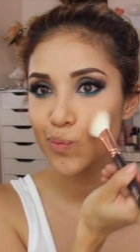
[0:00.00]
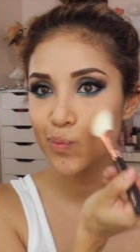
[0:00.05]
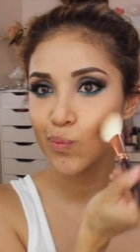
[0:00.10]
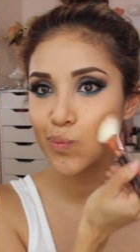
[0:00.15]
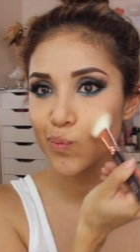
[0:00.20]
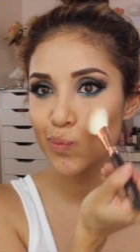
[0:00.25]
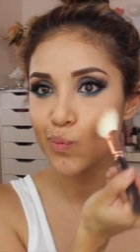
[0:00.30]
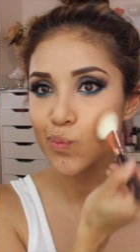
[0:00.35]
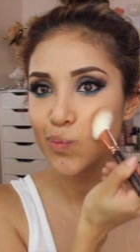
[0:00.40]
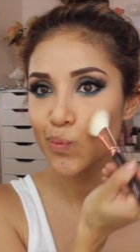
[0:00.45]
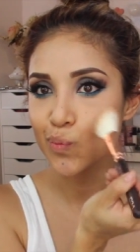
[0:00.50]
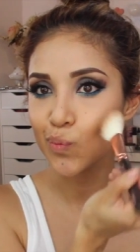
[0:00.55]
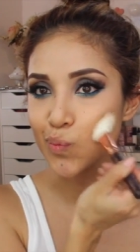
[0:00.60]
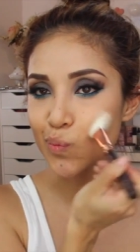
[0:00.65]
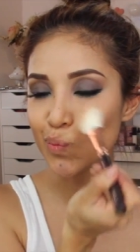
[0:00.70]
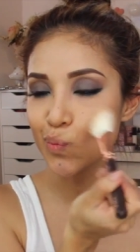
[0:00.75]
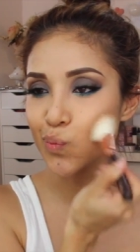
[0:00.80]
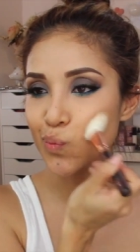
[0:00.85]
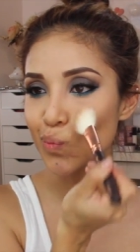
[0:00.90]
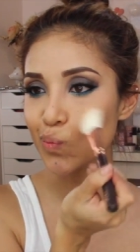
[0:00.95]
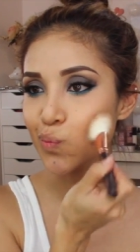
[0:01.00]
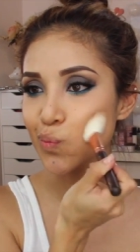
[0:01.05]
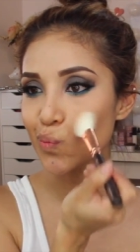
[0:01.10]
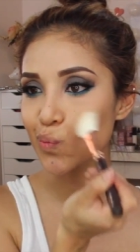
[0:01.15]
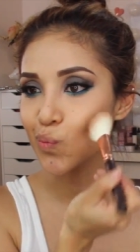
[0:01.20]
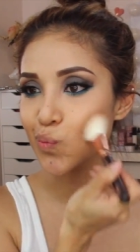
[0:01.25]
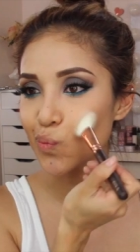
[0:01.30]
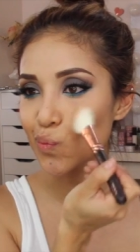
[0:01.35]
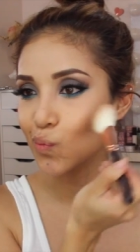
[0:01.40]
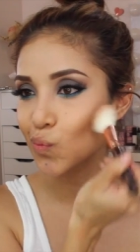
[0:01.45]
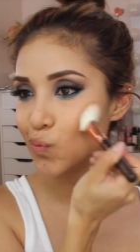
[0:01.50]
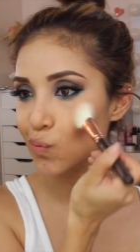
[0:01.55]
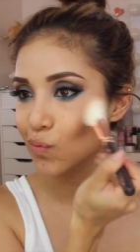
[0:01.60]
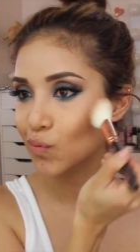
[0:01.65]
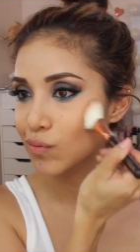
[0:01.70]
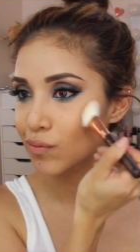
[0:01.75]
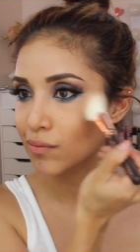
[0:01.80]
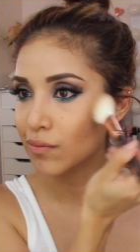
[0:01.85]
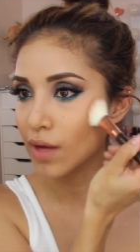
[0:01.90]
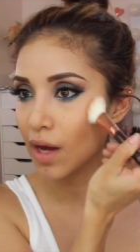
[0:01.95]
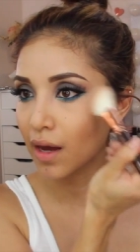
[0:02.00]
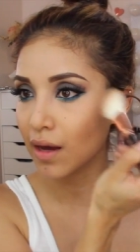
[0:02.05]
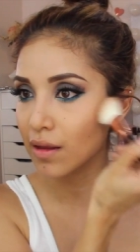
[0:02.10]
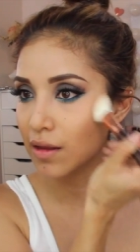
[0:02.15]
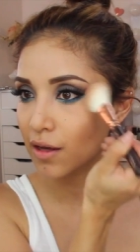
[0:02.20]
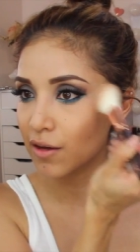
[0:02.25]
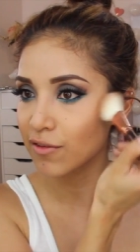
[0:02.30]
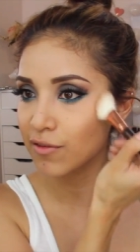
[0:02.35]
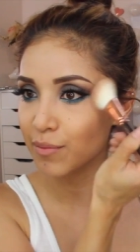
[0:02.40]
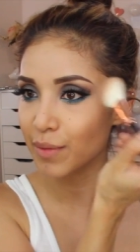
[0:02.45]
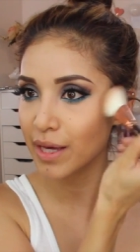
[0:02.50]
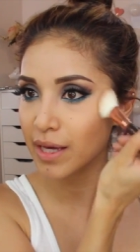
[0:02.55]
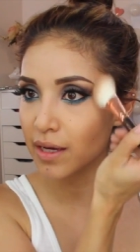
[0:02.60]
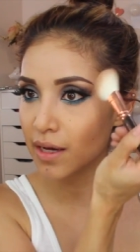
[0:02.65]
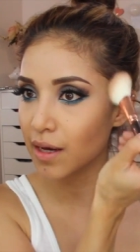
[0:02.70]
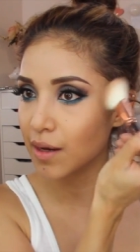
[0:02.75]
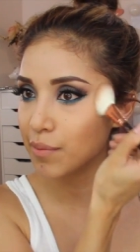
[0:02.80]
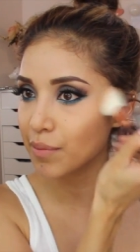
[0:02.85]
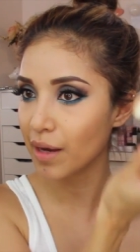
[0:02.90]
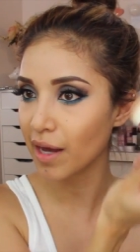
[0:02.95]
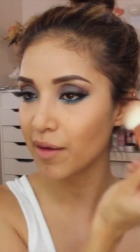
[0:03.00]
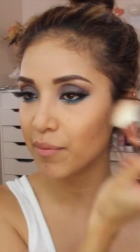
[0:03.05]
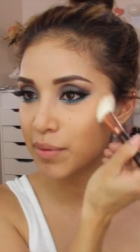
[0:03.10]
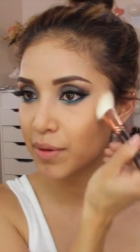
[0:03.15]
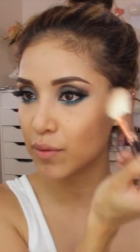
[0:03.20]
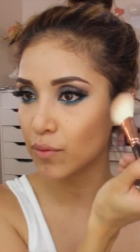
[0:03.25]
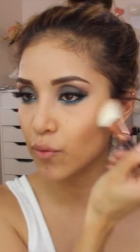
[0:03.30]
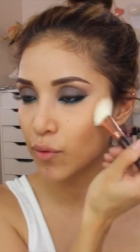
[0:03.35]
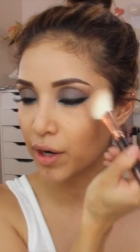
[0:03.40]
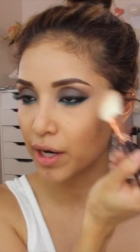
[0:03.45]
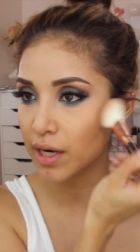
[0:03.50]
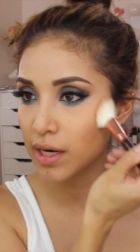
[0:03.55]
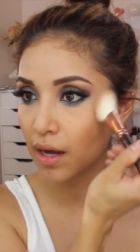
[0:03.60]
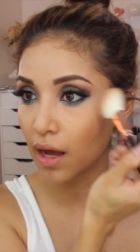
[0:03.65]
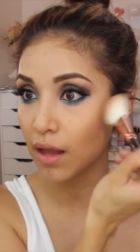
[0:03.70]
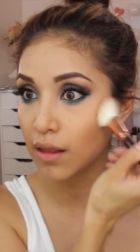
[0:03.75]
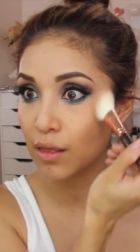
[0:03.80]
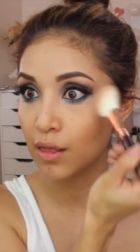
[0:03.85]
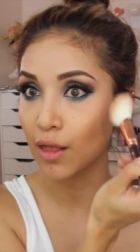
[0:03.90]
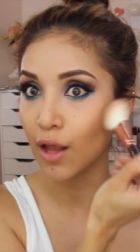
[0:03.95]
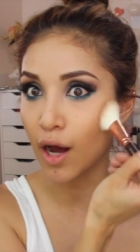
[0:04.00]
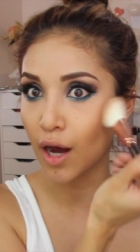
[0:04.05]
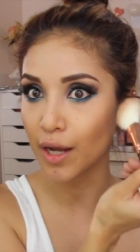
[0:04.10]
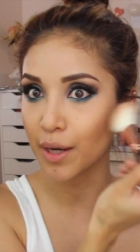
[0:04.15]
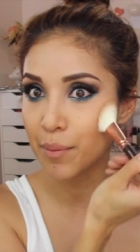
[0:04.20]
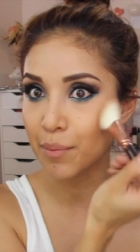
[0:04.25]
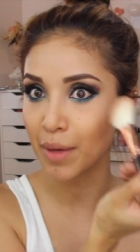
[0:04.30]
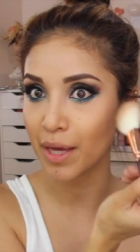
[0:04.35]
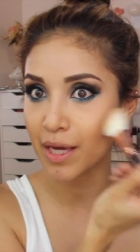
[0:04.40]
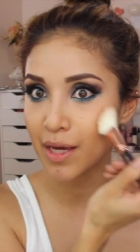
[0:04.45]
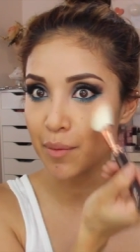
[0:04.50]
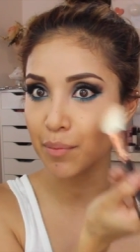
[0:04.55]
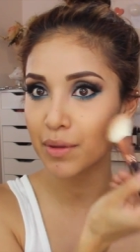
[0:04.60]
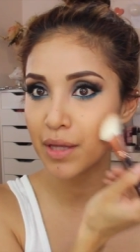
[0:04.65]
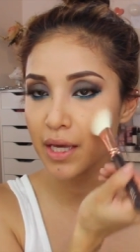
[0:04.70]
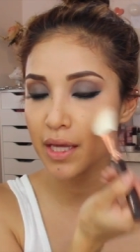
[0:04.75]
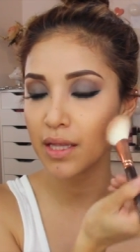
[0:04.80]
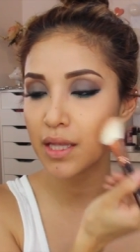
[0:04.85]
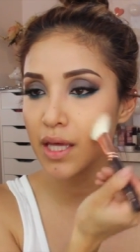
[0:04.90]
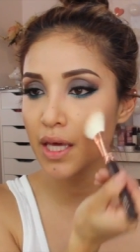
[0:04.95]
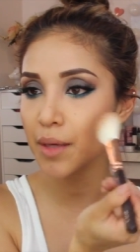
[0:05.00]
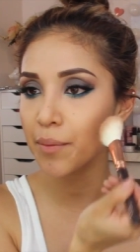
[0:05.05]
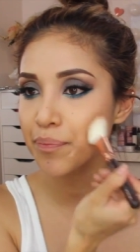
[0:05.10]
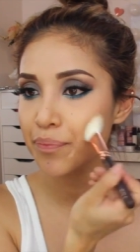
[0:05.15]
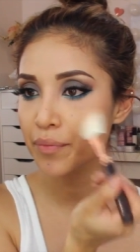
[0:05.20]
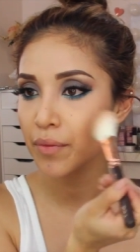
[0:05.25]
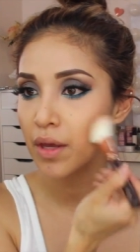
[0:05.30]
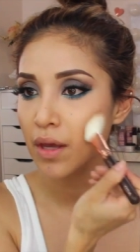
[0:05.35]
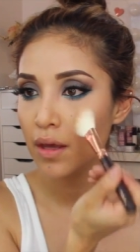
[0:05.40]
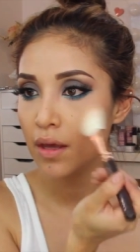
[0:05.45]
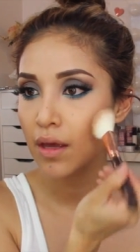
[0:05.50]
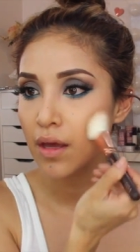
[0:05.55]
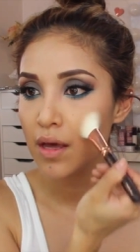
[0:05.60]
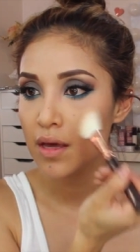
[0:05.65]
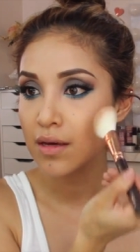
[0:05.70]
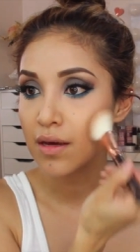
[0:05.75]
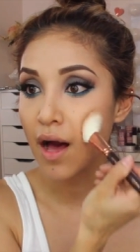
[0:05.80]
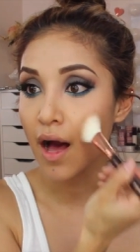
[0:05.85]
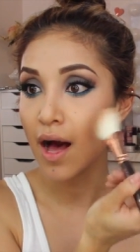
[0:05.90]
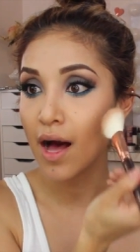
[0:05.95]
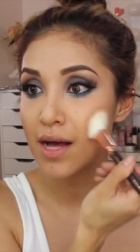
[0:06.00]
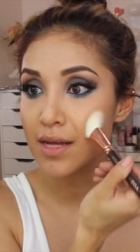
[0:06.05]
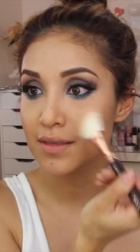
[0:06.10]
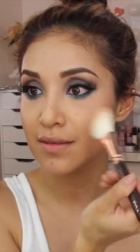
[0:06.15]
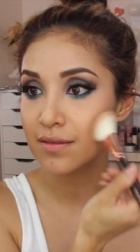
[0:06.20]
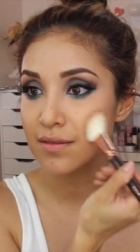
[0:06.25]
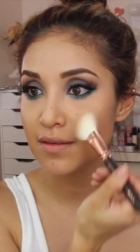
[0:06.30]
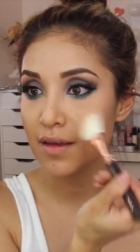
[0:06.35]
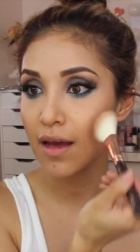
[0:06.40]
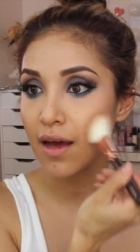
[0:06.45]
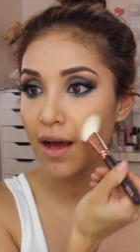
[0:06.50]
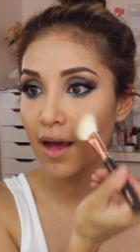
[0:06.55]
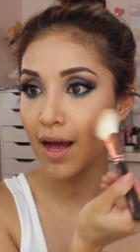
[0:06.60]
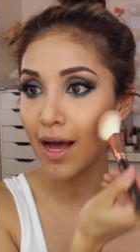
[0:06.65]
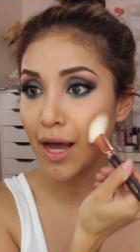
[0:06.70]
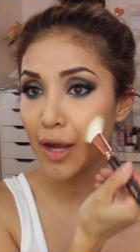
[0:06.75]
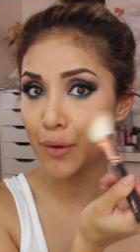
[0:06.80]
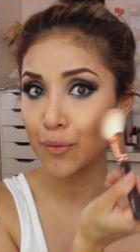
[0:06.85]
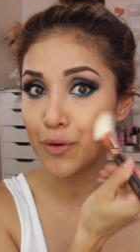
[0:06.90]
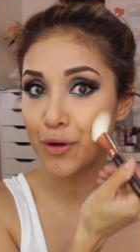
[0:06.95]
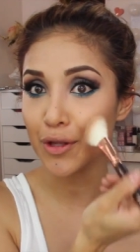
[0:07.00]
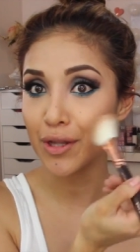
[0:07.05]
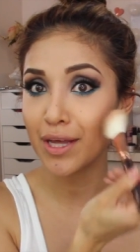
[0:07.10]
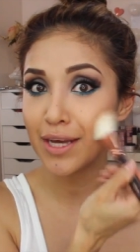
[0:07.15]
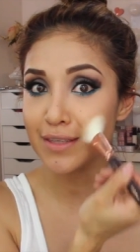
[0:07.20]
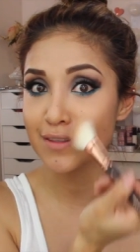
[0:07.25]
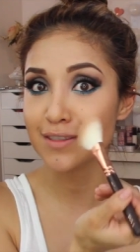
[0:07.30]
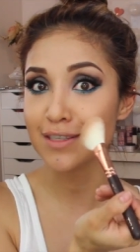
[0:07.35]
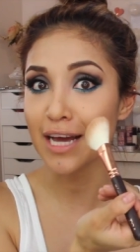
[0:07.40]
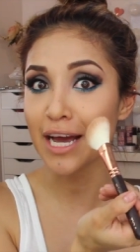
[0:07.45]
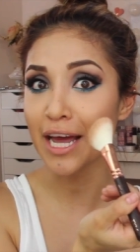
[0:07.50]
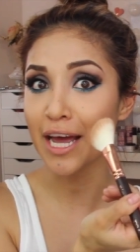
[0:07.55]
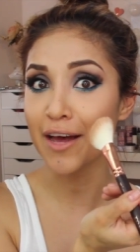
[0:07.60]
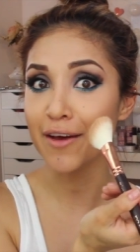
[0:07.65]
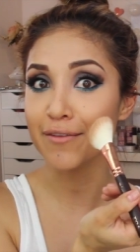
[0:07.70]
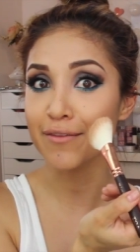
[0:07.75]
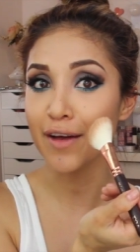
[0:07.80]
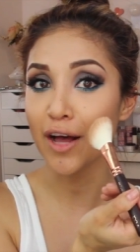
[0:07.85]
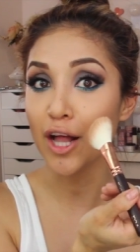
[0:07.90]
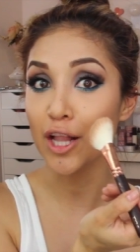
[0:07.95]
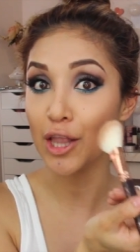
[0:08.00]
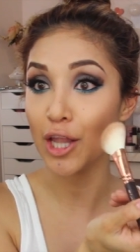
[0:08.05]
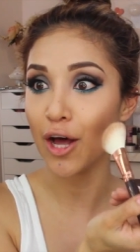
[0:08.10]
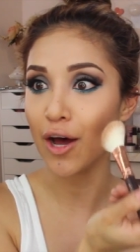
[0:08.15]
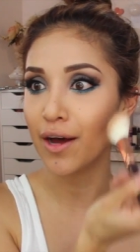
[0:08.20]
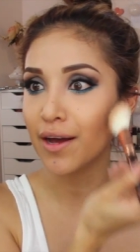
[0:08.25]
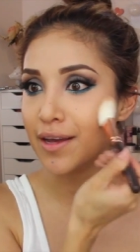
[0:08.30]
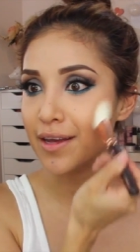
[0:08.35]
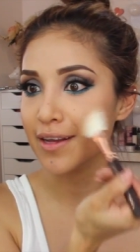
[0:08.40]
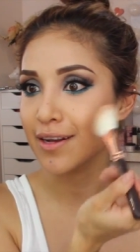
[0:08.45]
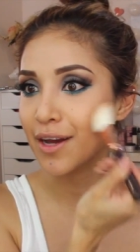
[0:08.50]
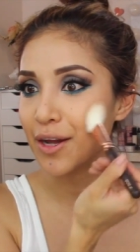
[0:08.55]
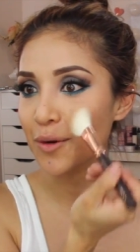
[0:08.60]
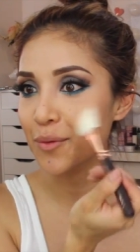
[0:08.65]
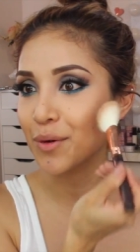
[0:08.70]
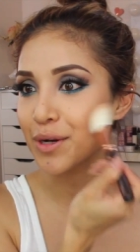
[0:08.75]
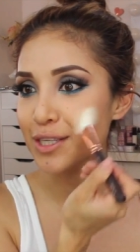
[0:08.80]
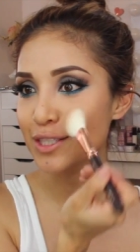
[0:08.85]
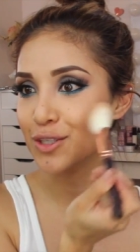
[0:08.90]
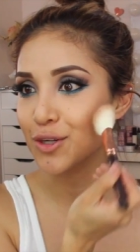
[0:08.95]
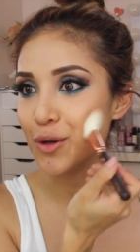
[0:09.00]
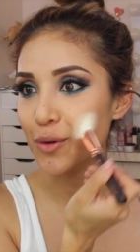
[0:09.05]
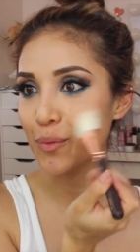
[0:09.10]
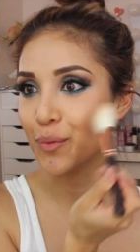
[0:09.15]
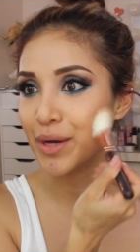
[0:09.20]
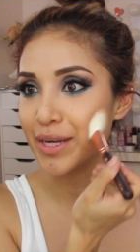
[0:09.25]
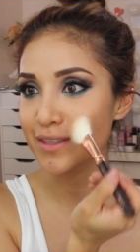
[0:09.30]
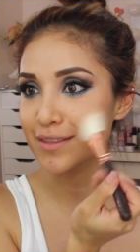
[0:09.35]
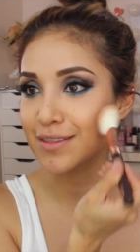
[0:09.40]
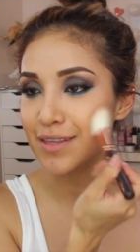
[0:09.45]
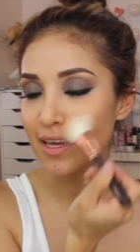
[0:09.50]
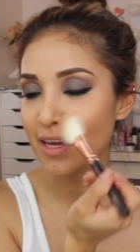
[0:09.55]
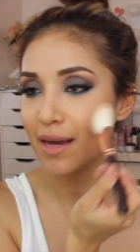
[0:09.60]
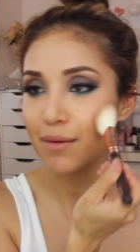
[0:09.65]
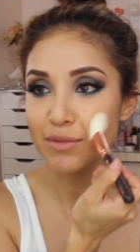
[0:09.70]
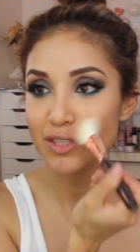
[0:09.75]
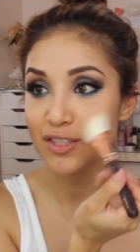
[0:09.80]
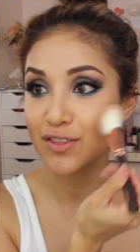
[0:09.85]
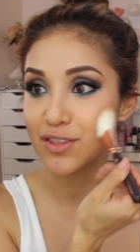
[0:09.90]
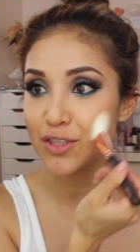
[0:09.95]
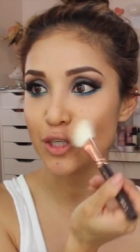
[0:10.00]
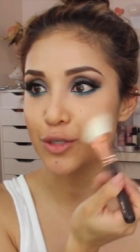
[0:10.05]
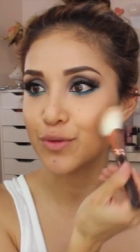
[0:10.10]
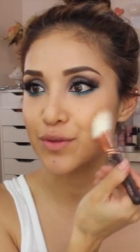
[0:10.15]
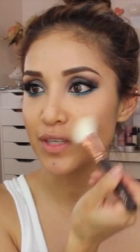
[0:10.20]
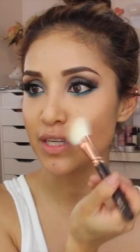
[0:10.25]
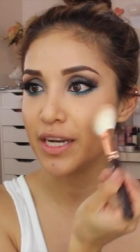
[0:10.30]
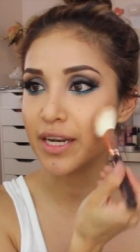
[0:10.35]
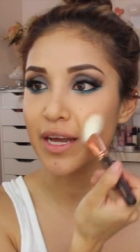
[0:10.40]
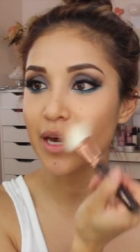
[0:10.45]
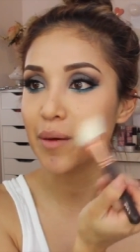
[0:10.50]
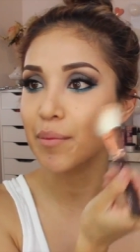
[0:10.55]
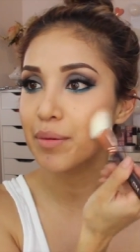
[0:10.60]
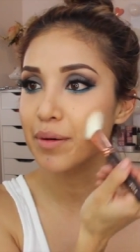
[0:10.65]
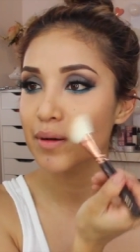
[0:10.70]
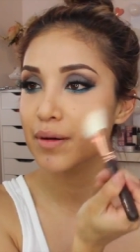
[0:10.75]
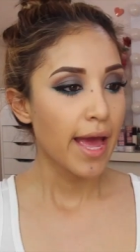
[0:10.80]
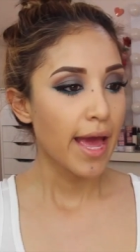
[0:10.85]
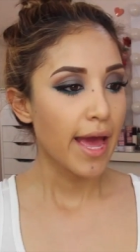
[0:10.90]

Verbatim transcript: Mm hmm I love makeup. I've been wearing a lot of makeup lately because I realized I have a lot and I don't want it to go to waste. Like I'm just using it up.